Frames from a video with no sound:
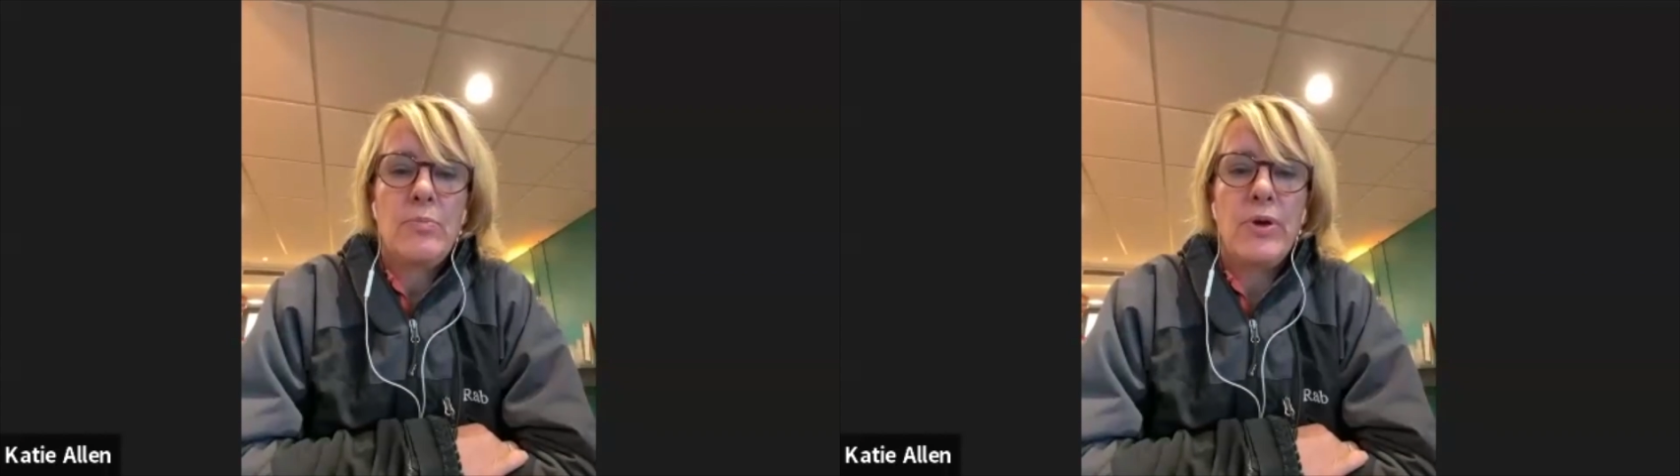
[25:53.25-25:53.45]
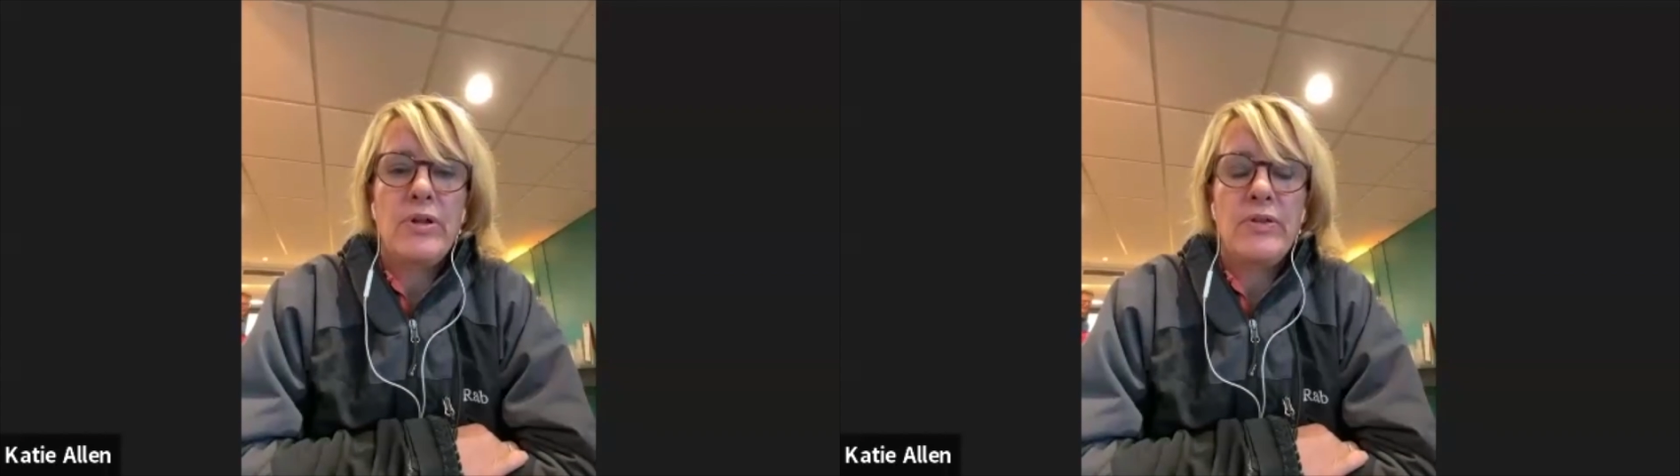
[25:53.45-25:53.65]

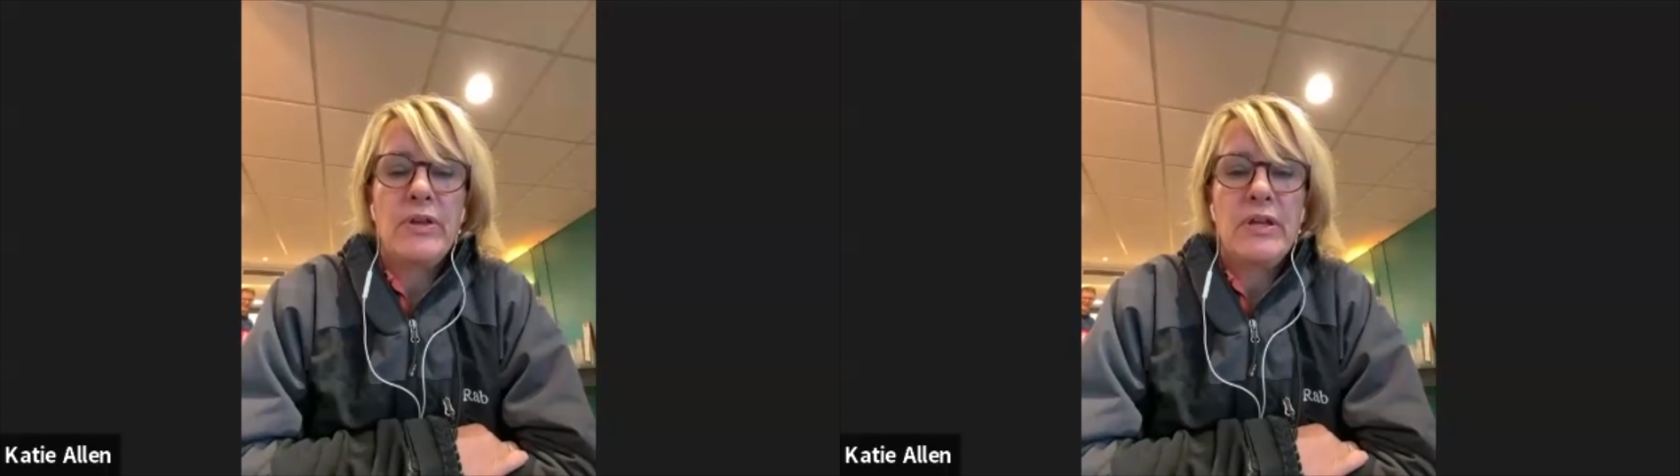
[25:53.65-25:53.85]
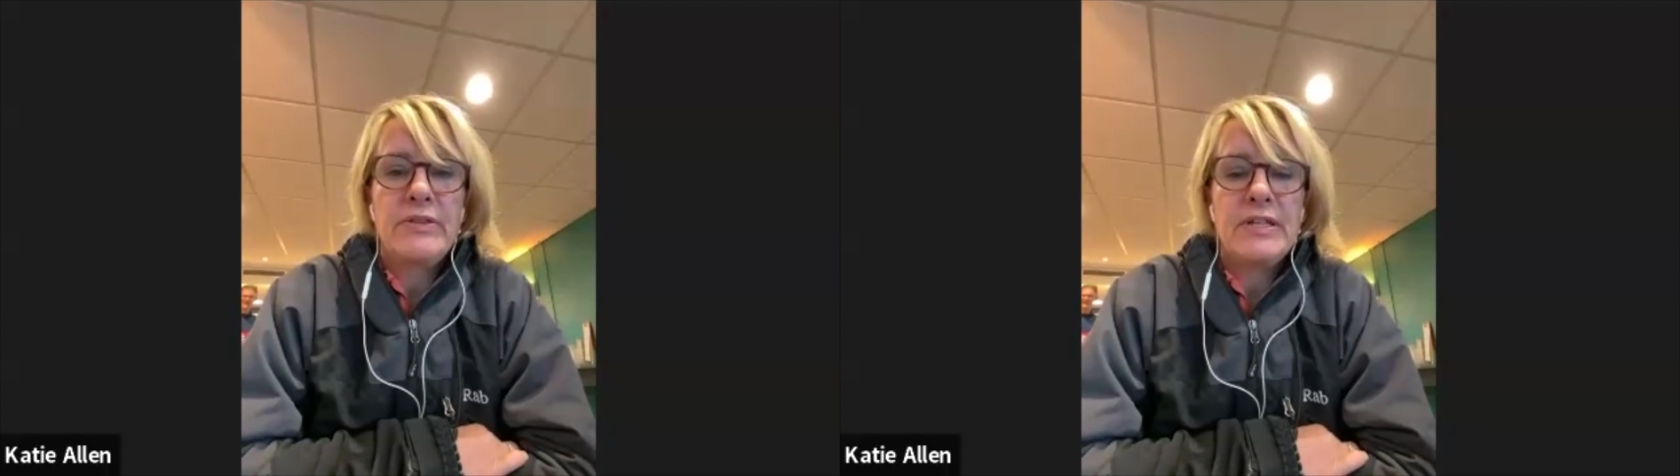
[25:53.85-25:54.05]
but
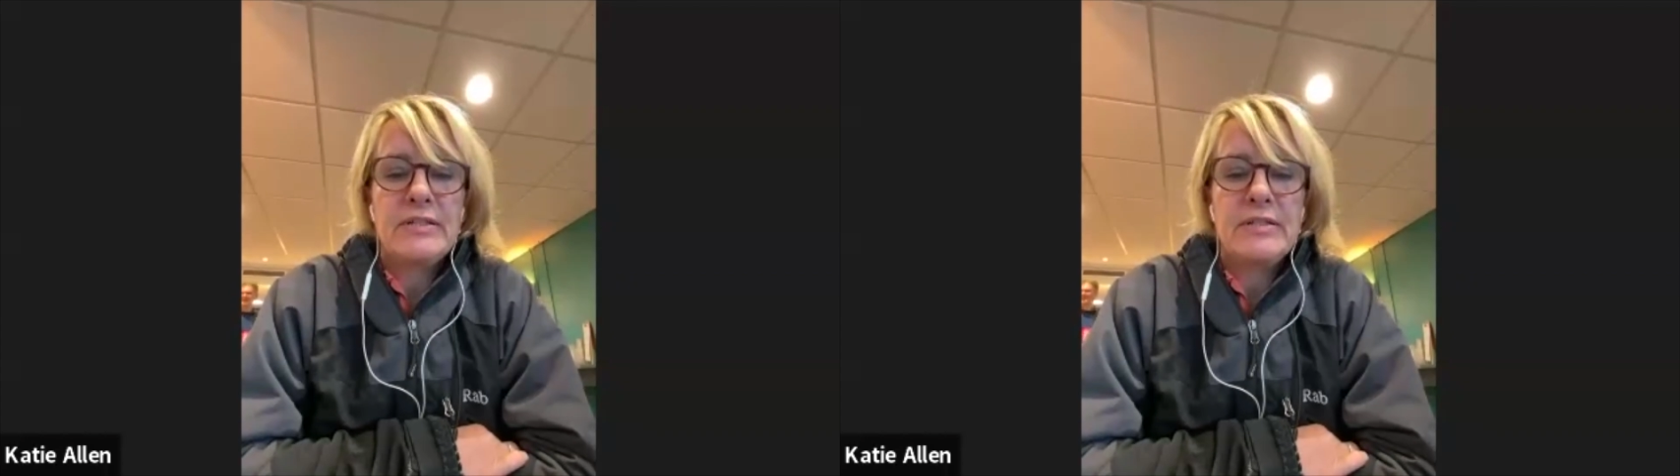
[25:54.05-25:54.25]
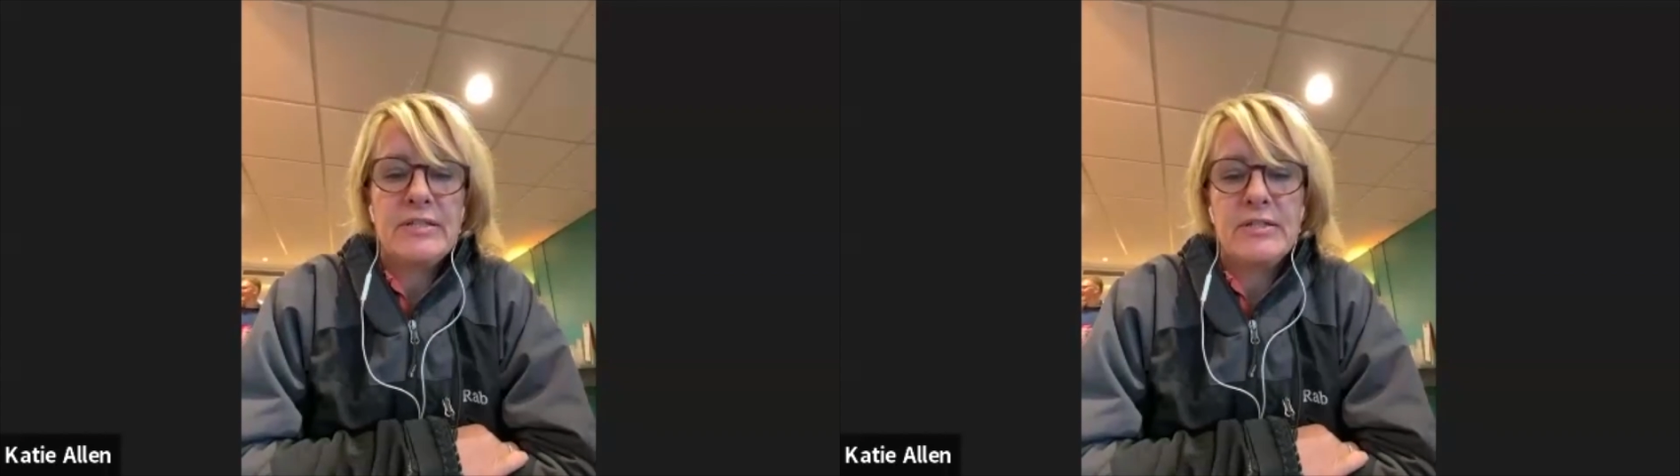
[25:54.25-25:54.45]

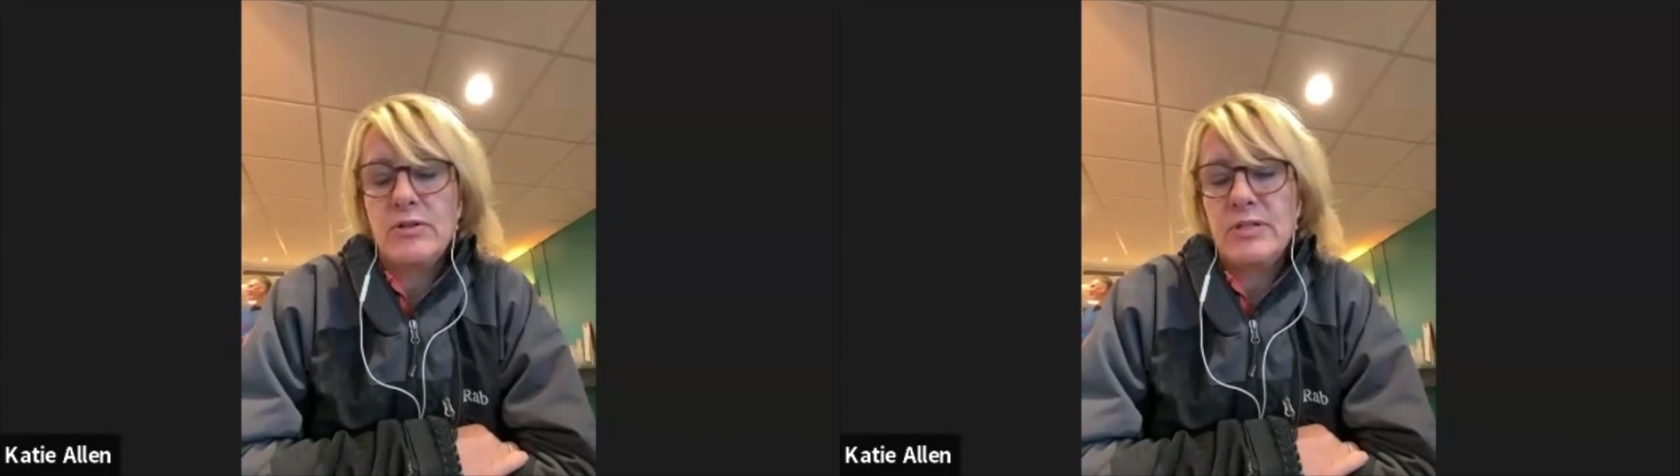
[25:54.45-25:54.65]
there's no